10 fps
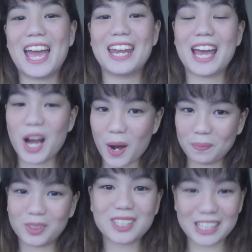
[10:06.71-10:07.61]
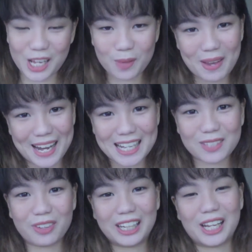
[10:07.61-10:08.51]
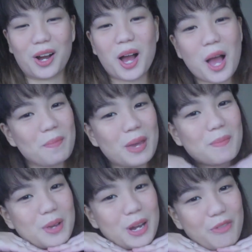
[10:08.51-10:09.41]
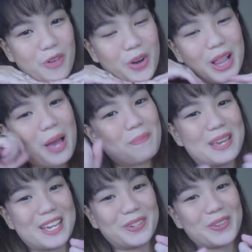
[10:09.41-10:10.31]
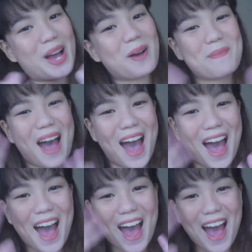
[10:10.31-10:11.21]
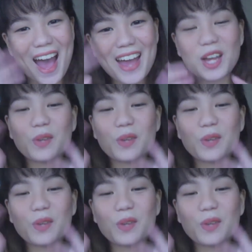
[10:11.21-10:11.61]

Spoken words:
And I hope to see you on my next video. Be beautiful, be you. Bye!